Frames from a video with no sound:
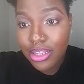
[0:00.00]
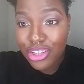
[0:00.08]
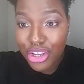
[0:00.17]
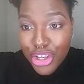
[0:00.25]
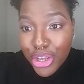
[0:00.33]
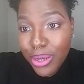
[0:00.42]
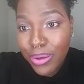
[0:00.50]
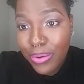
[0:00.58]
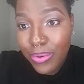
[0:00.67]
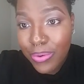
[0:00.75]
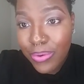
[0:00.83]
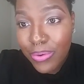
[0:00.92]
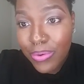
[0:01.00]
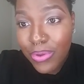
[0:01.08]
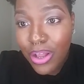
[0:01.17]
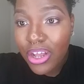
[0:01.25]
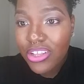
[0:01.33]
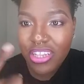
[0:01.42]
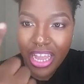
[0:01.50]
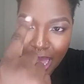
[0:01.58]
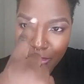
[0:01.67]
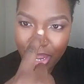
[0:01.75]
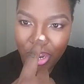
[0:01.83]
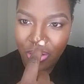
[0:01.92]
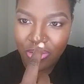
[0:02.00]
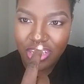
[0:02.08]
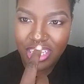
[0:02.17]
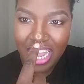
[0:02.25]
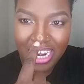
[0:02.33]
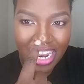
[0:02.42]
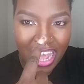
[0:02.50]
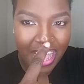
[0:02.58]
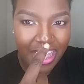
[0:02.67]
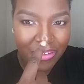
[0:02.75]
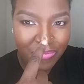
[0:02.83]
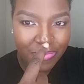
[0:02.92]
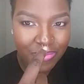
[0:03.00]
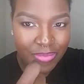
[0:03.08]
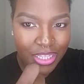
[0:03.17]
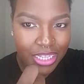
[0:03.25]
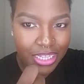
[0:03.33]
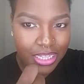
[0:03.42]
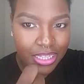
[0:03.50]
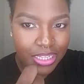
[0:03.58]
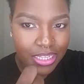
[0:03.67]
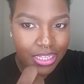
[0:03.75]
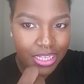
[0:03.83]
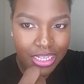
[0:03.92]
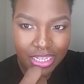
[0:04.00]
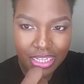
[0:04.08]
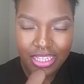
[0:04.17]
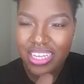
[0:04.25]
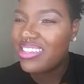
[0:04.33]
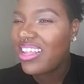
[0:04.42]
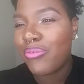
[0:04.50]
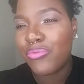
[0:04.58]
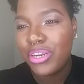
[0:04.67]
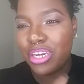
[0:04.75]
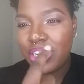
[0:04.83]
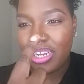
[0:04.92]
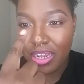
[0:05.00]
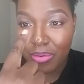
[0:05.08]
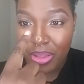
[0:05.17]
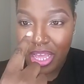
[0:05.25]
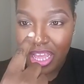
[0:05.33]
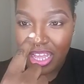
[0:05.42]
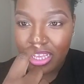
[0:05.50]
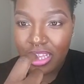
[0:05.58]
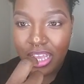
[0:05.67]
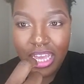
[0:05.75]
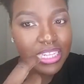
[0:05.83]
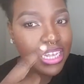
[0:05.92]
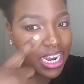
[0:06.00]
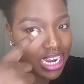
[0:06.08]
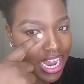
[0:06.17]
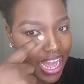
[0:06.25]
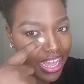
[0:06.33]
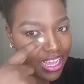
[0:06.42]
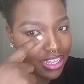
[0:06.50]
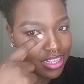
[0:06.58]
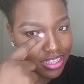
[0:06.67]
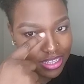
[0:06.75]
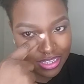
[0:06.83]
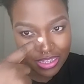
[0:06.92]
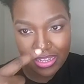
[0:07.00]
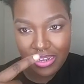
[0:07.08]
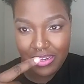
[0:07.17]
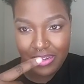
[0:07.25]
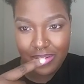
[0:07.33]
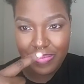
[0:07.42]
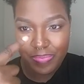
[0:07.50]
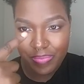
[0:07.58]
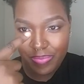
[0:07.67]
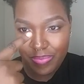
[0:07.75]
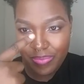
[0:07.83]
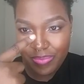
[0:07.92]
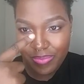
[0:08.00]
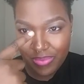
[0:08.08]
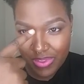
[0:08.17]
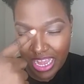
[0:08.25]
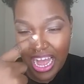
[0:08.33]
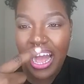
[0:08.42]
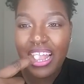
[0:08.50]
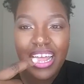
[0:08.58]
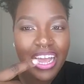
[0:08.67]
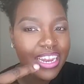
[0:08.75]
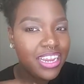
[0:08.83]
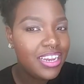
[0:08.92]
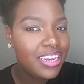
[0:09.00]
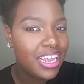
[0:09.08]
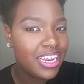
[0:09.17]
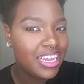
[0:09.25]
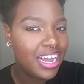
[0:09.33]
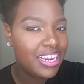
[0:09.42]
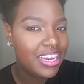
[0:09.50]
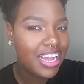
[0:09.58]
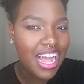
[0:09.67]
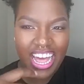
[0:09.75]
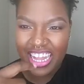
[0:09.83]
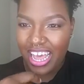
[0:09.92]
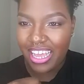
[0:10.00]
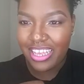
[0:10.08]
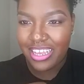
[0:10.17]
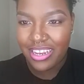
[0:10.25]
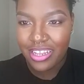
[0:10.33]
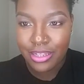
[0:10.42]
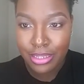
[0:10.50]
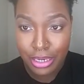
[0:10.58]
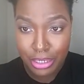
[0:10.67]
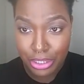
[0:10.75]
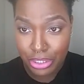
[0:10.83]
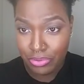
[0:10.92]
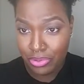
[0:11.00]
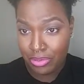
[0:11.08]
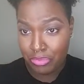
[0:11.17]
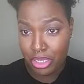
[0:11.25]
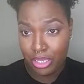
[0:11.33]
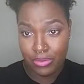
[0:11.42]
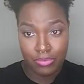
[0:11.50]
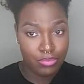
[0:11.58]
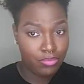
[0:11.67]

To you. See how my nose is kind of like, it's not running, shut up. It's kind of like highlighted, and it kind of, I like it. It's kind of cute to me.